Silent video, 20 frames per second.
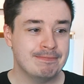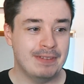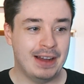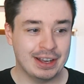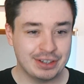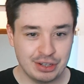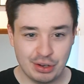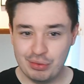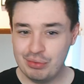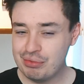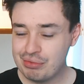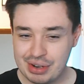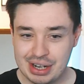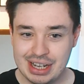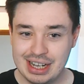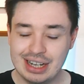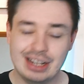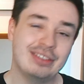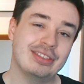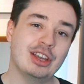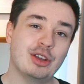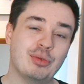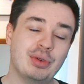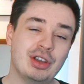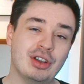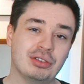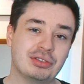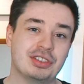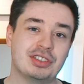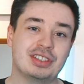I don't really think we
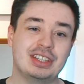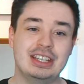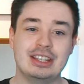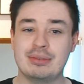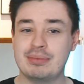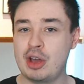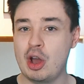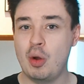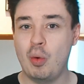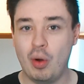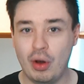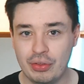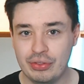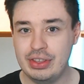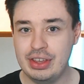got to see them go on